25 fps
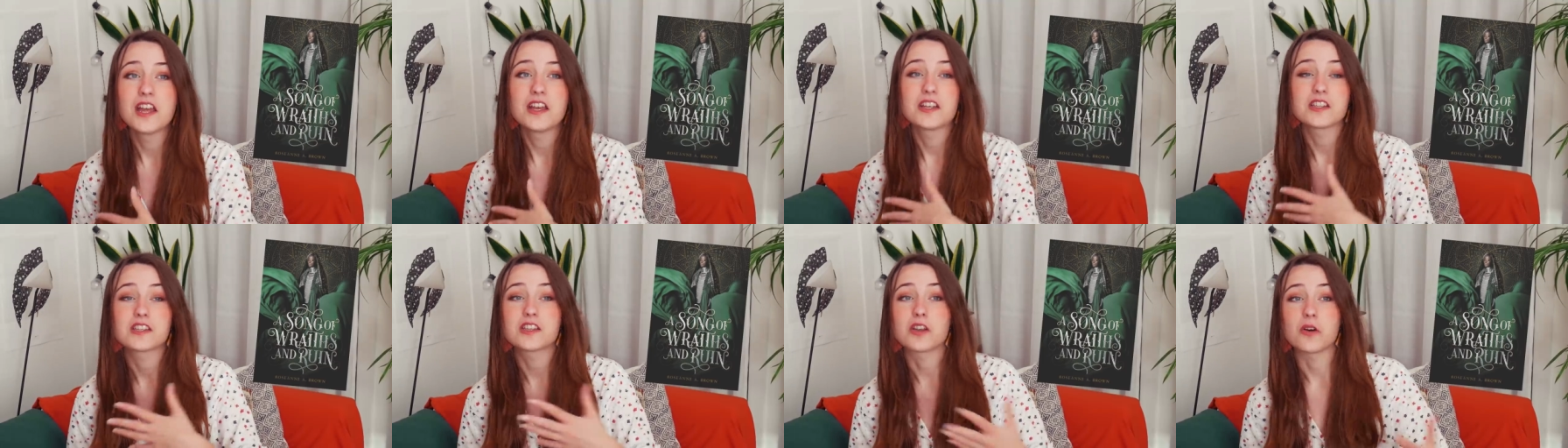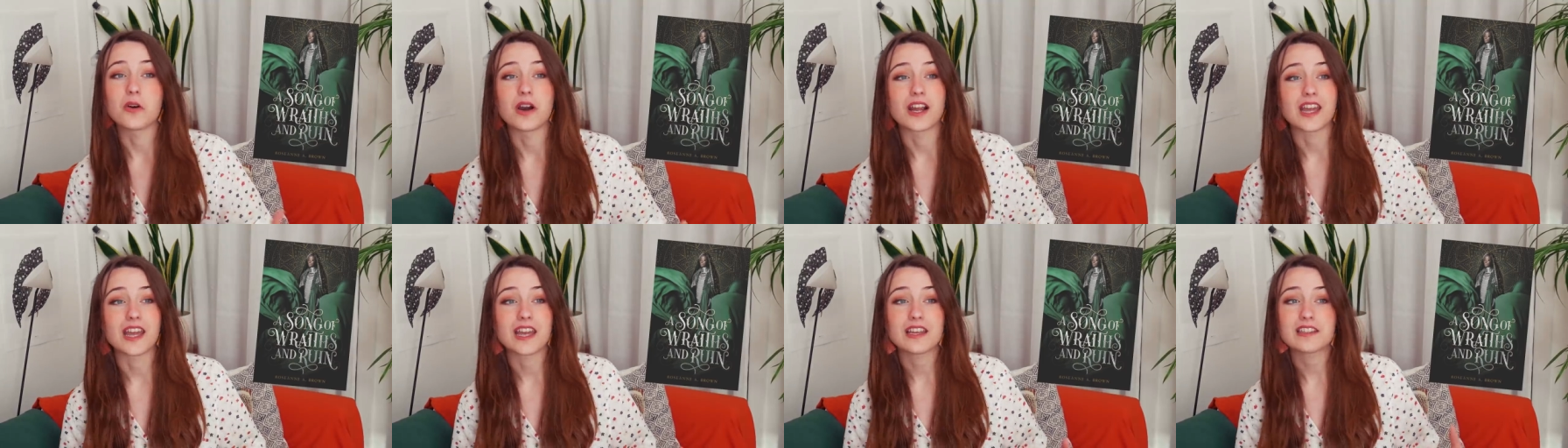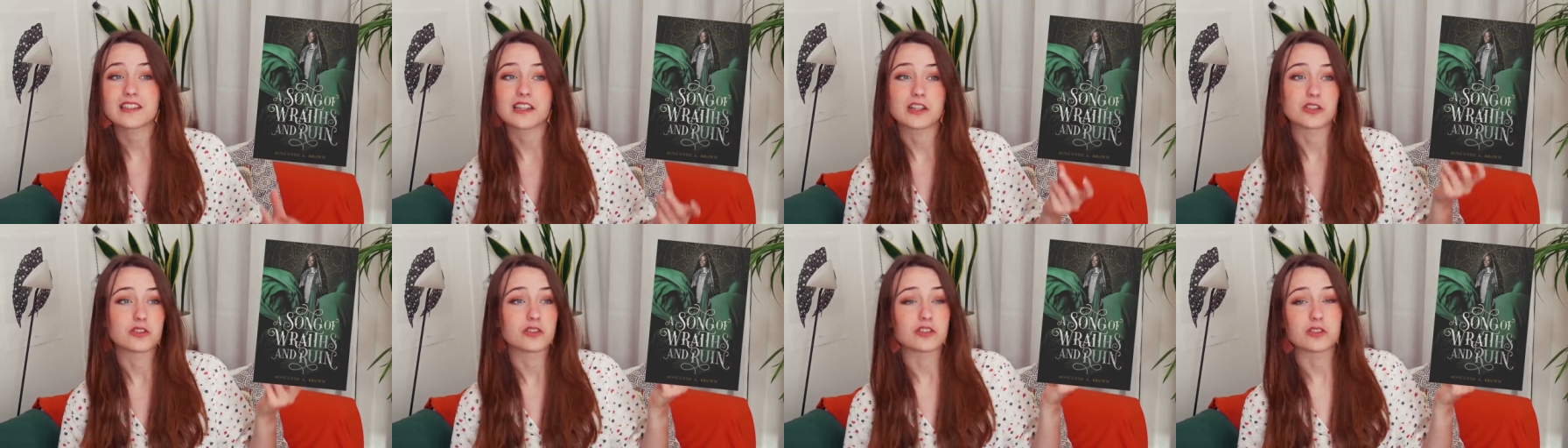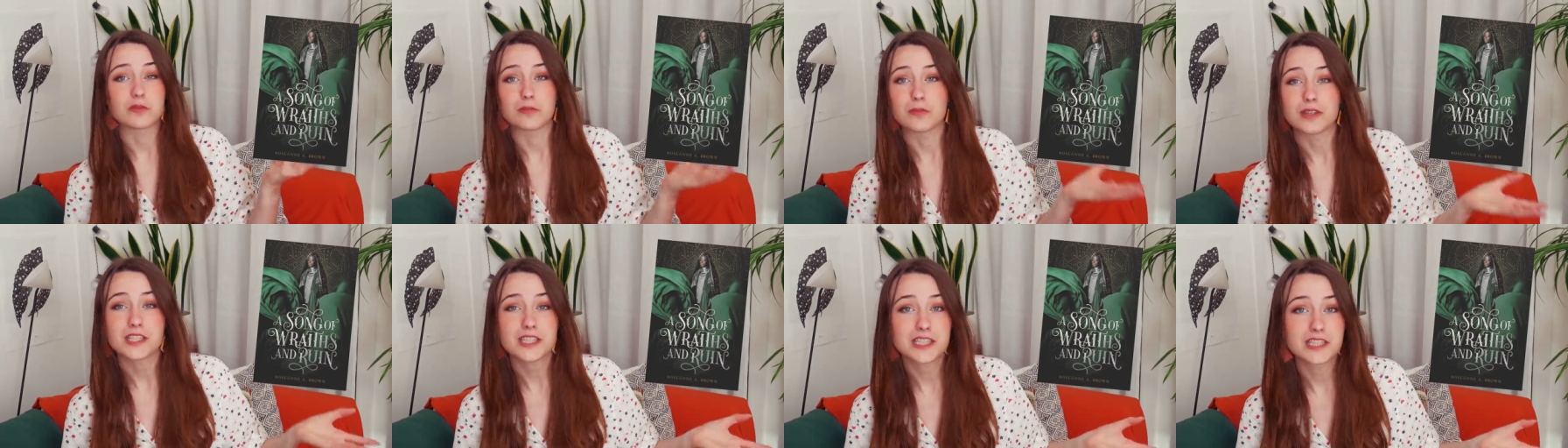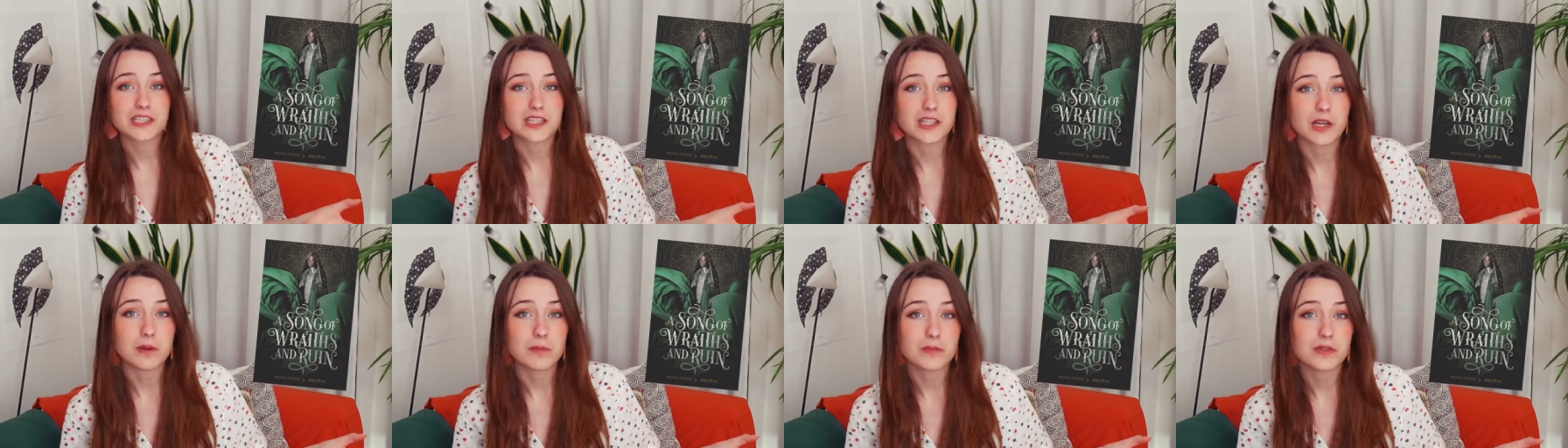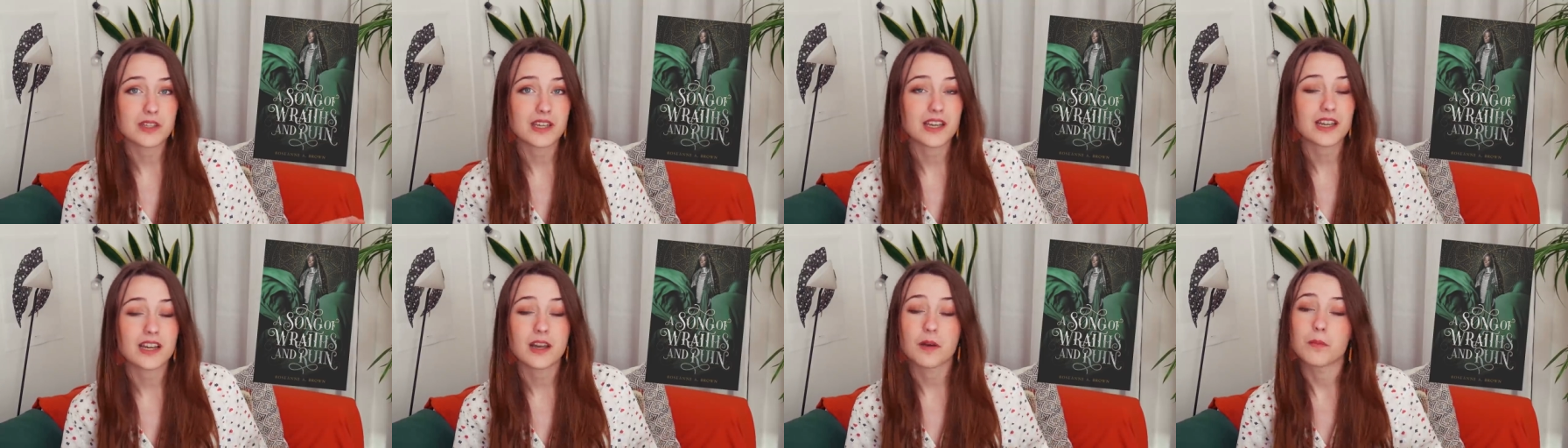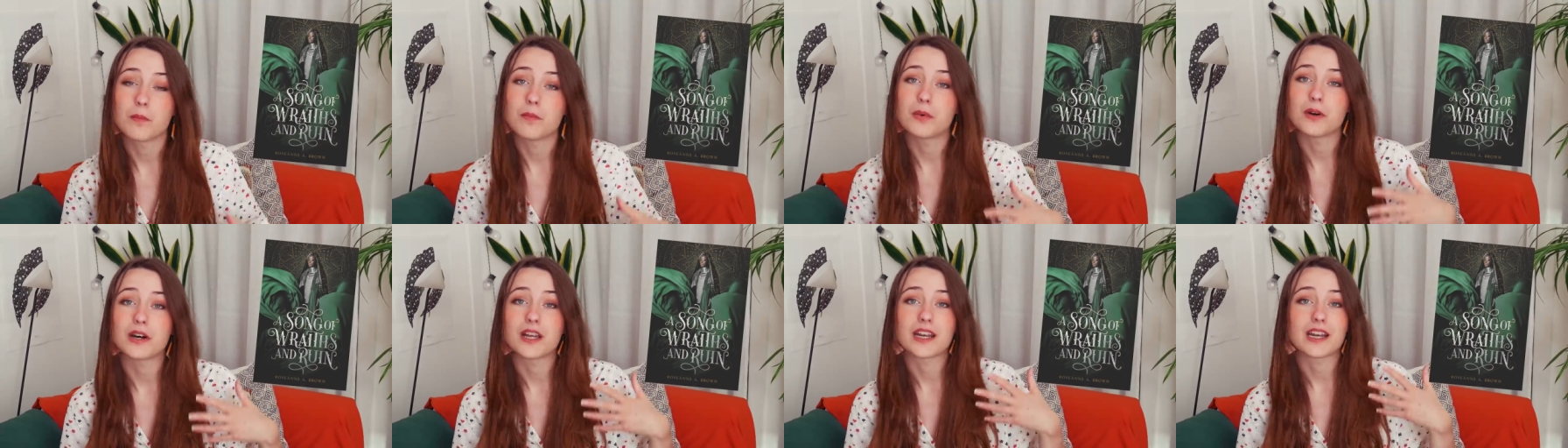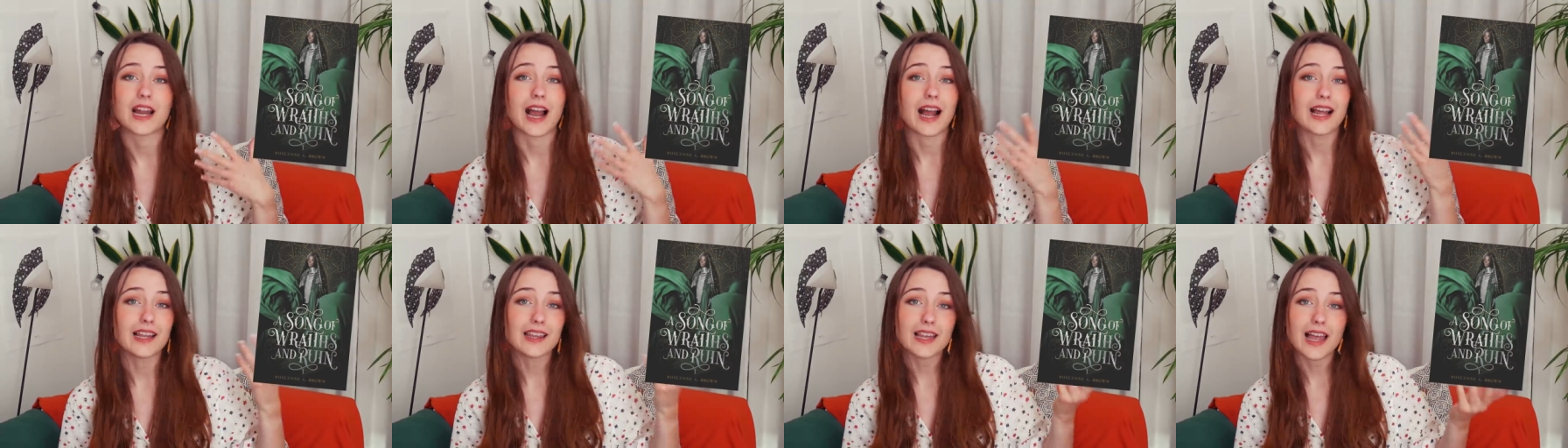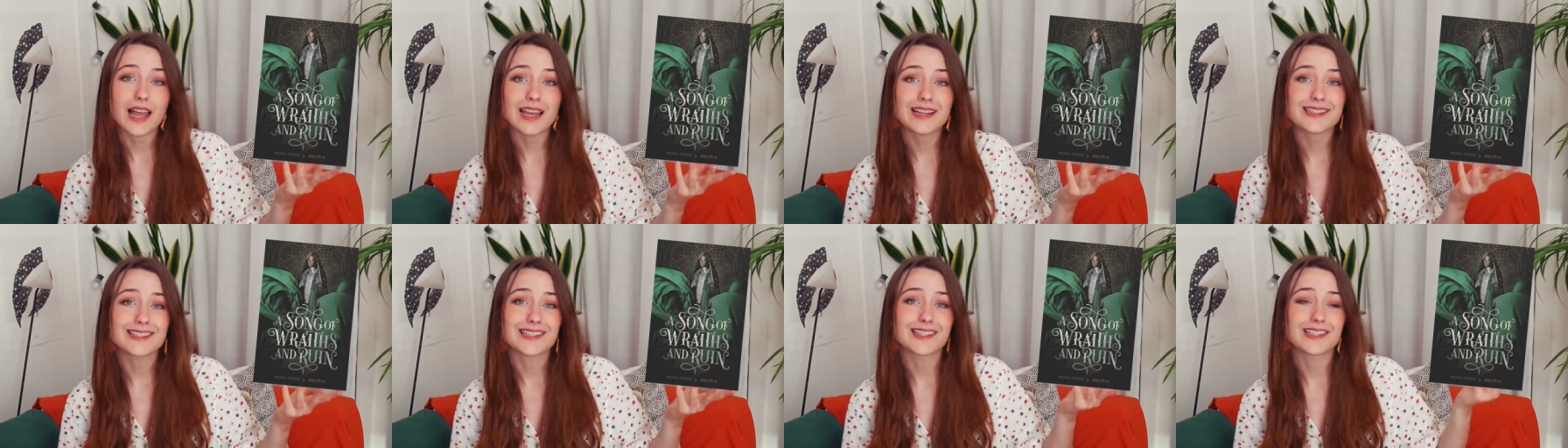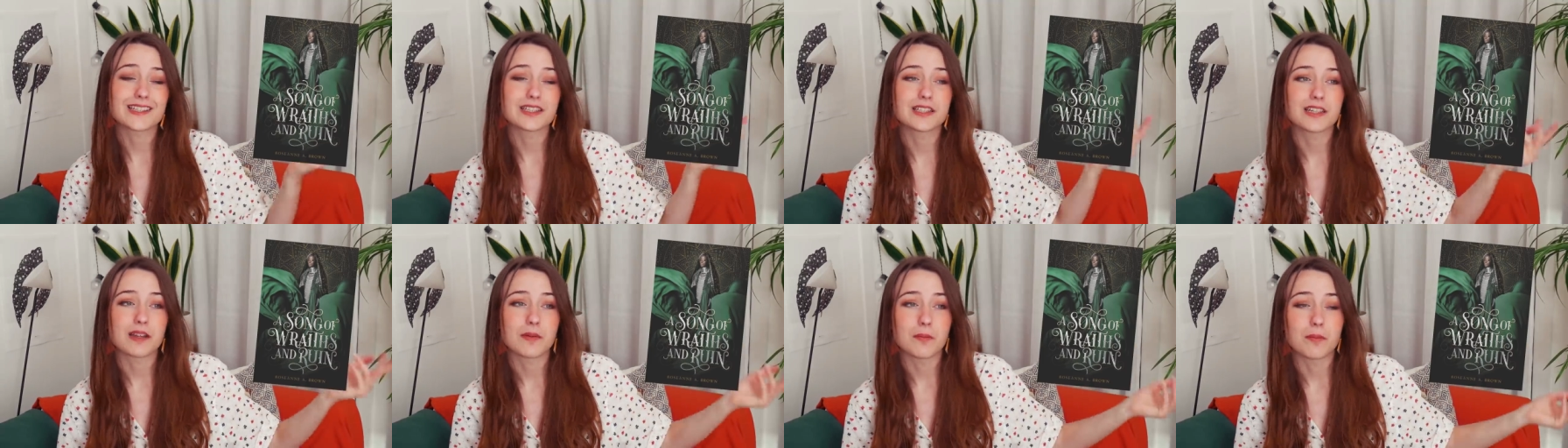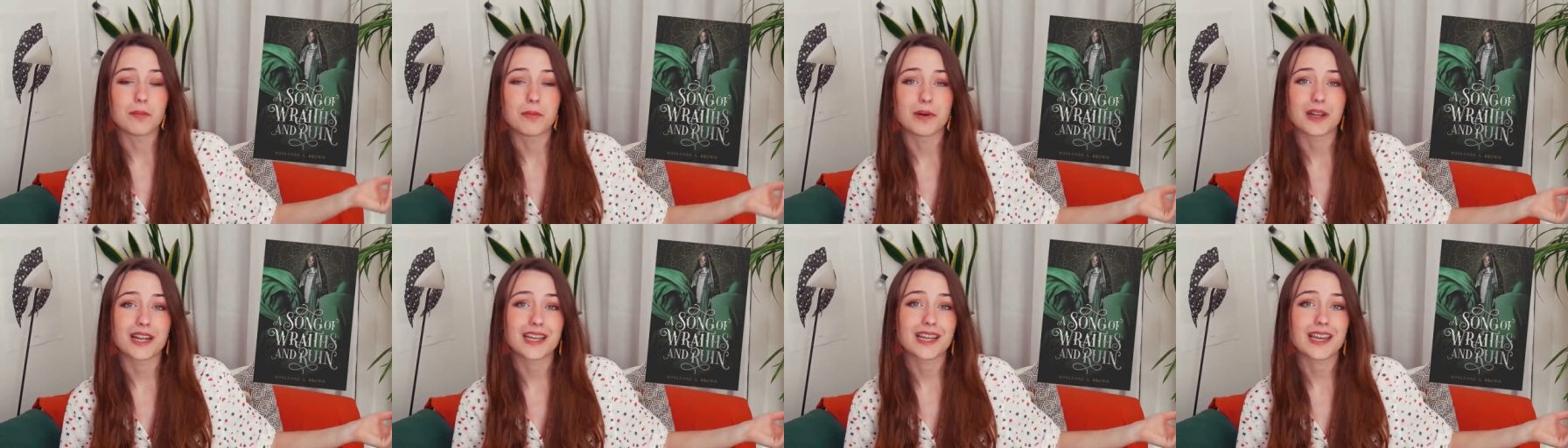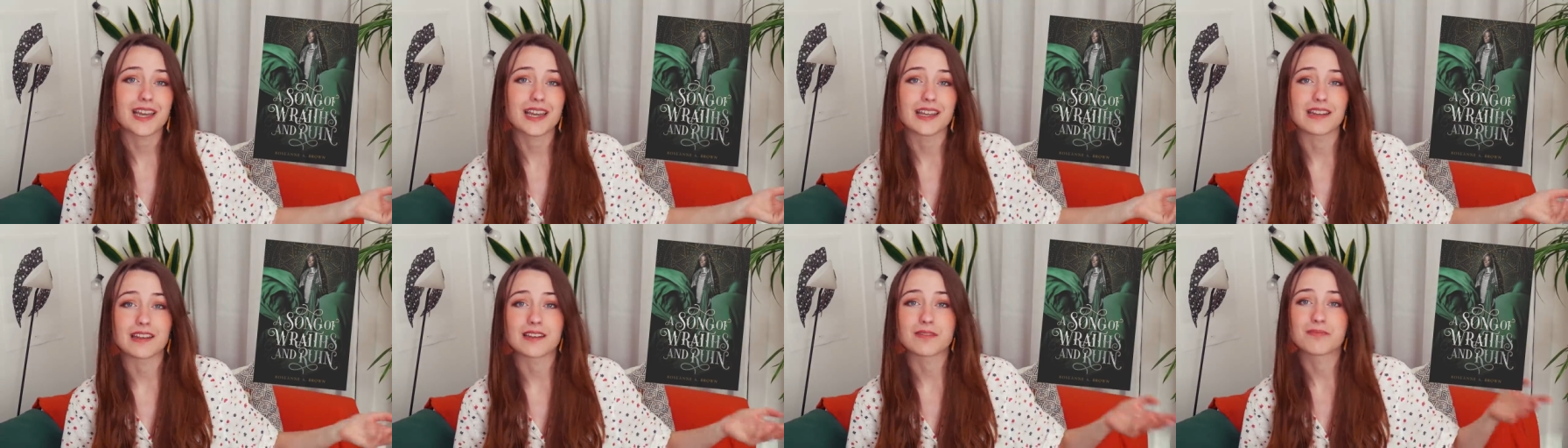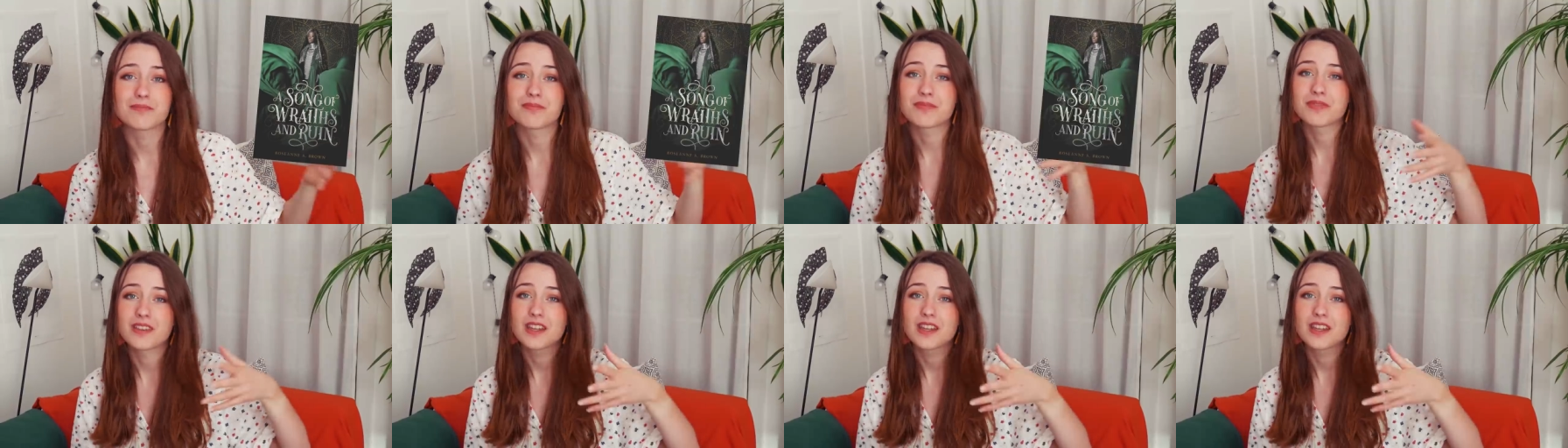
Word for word: so I guess I just missed something, but I liked it, but again,